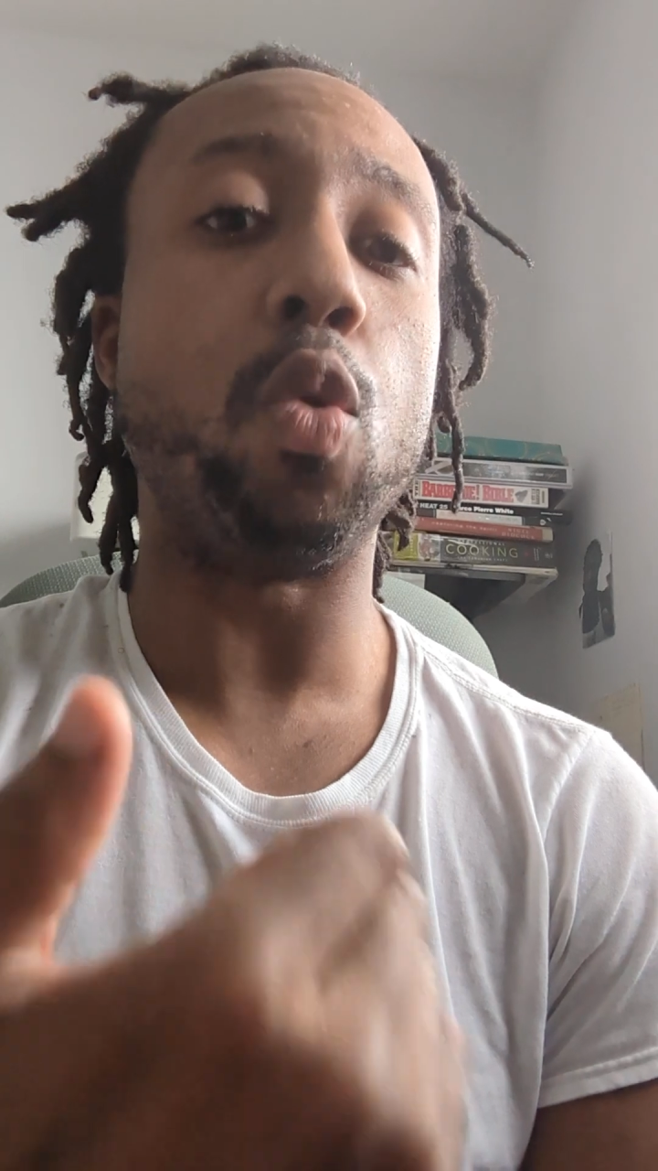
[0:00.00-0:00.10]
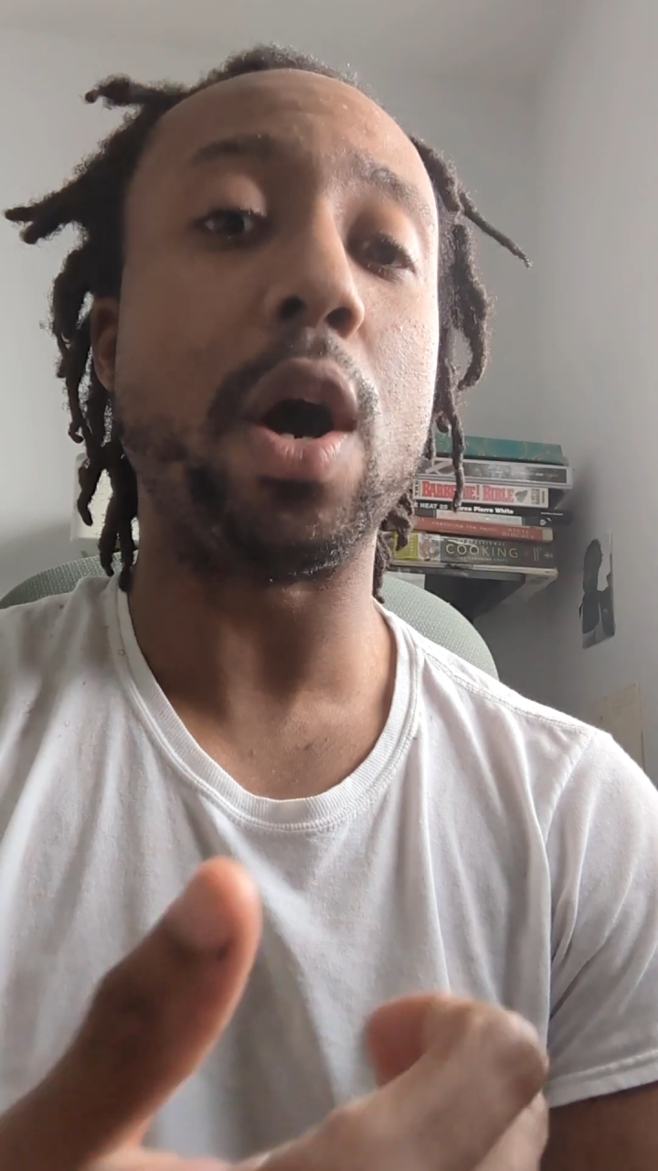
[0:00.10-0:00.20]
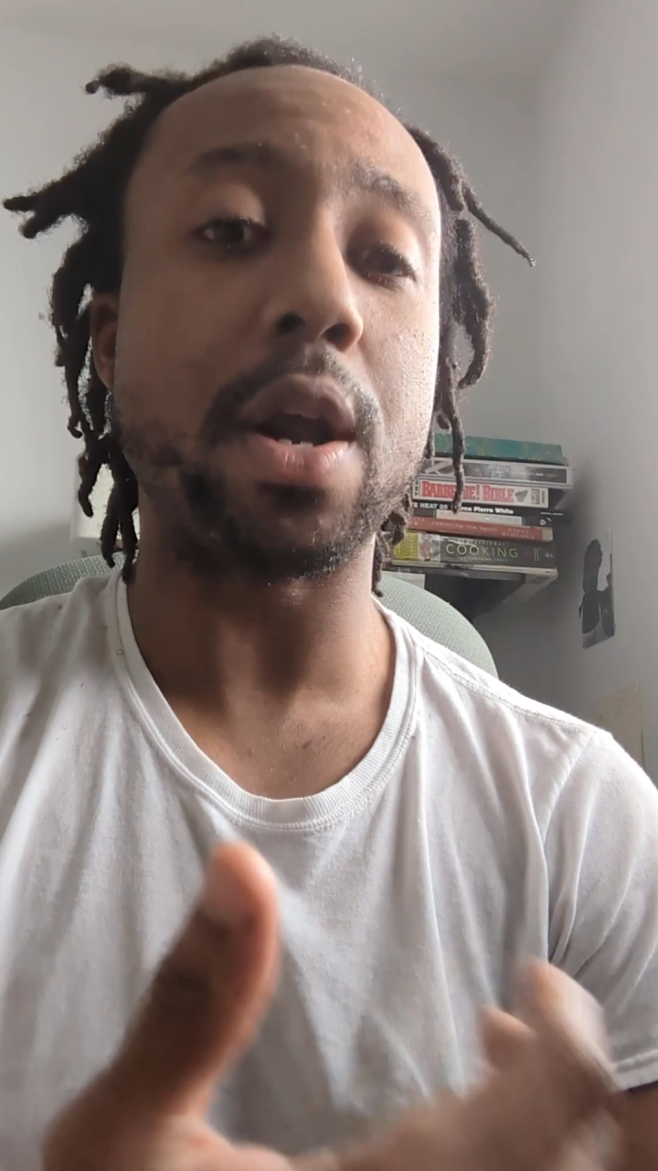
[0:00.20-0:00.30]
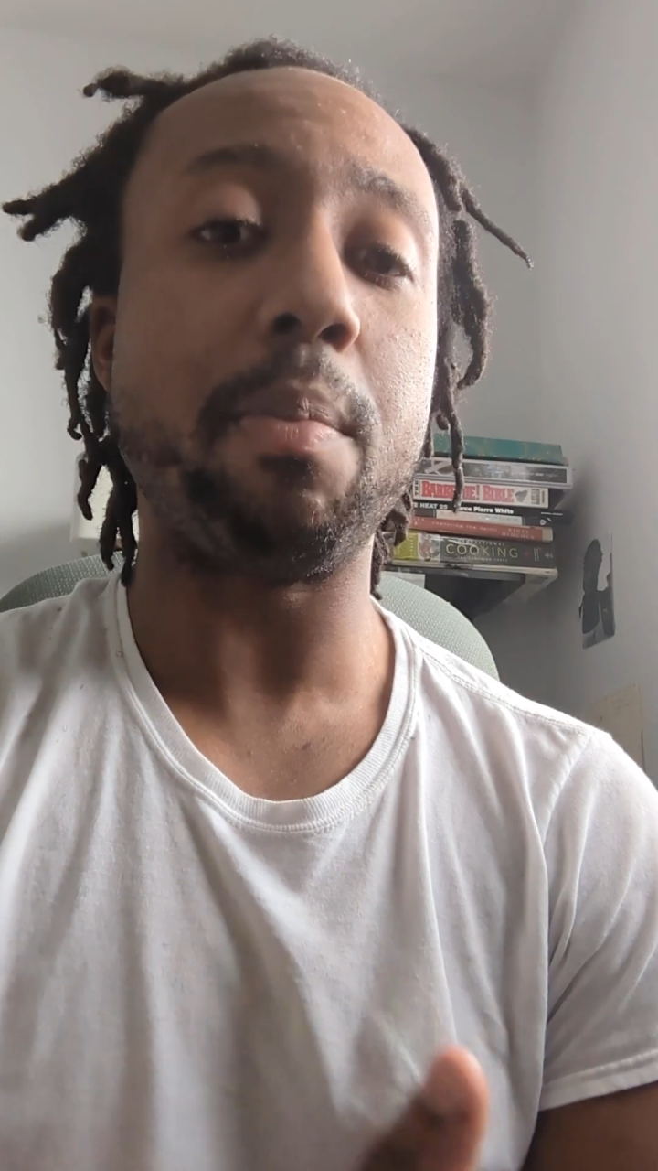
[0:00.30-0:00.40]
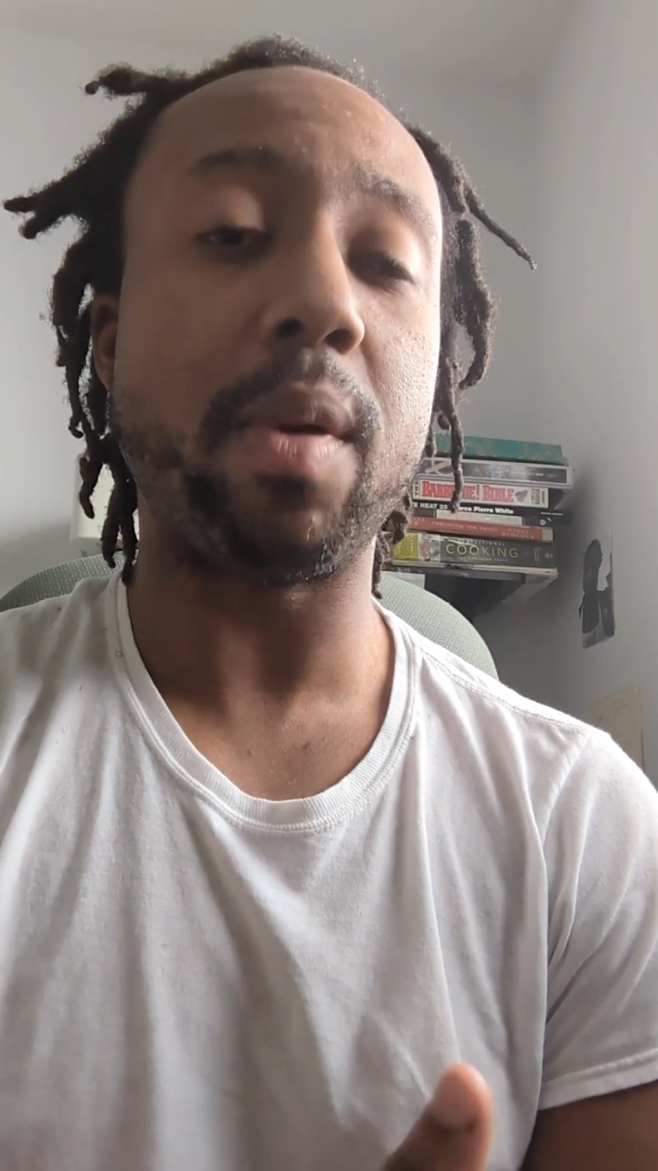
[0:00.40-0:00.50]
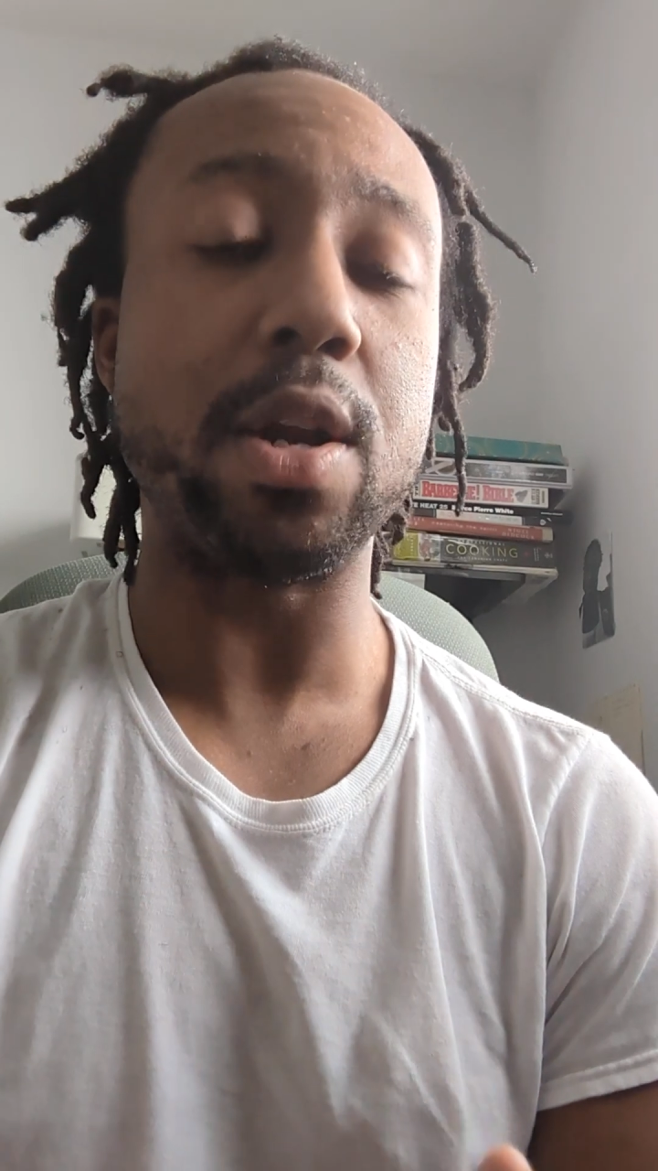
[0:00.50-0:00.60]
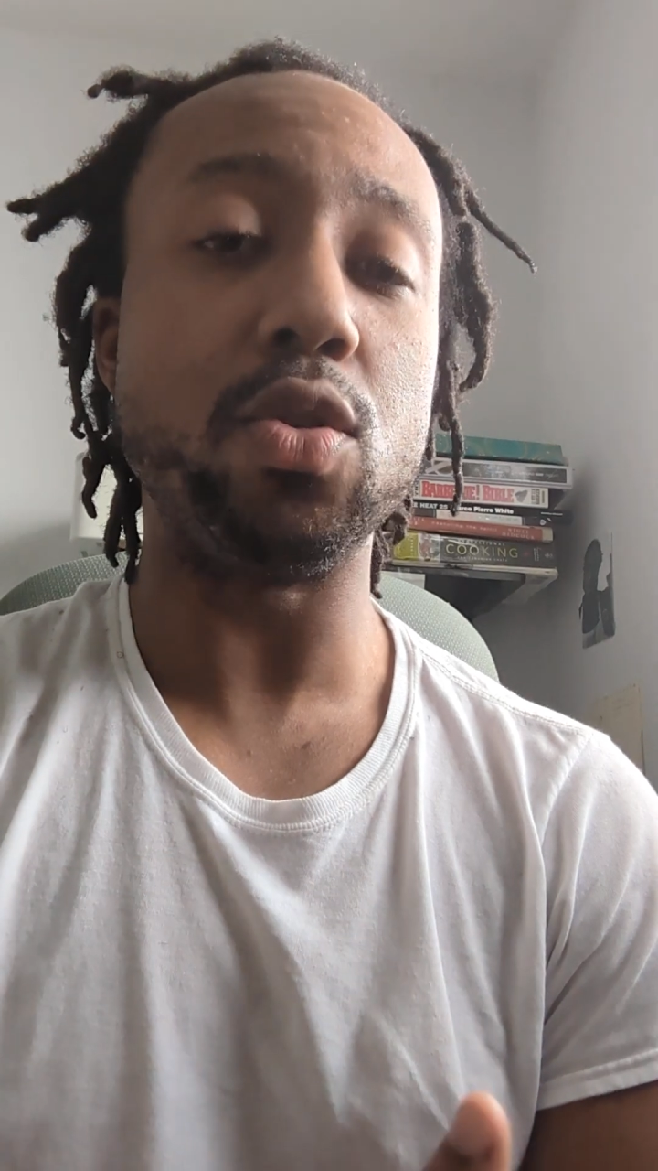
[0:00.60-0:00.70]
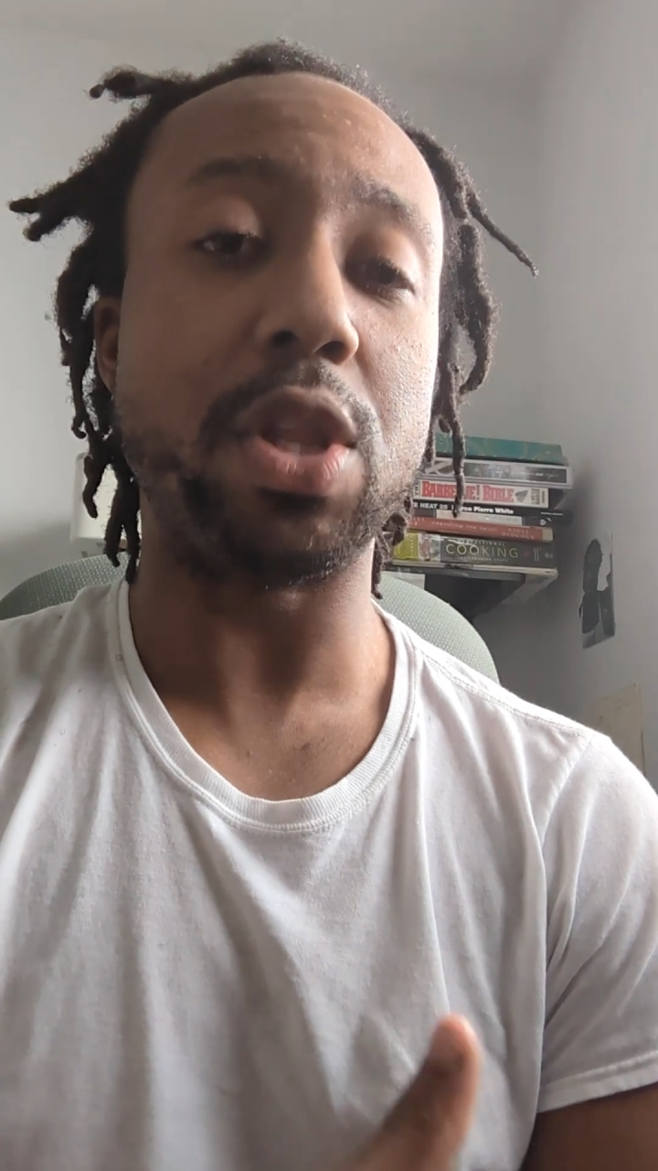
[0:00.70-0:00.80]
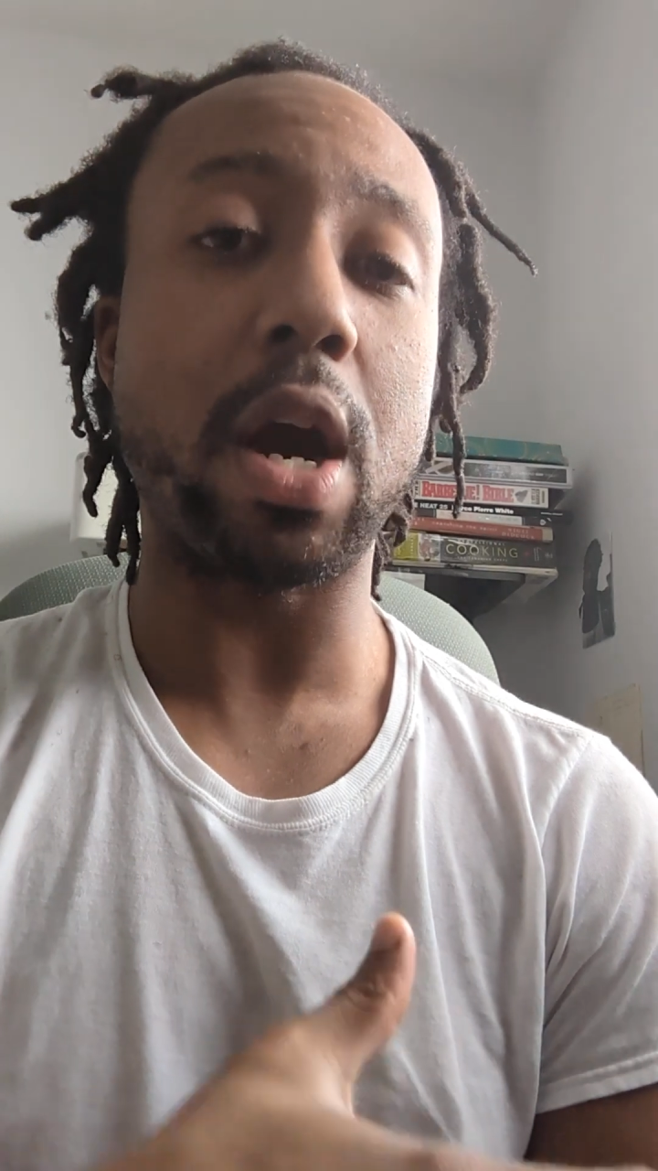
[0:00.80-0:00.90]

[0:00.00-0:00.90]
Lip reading: one up on you.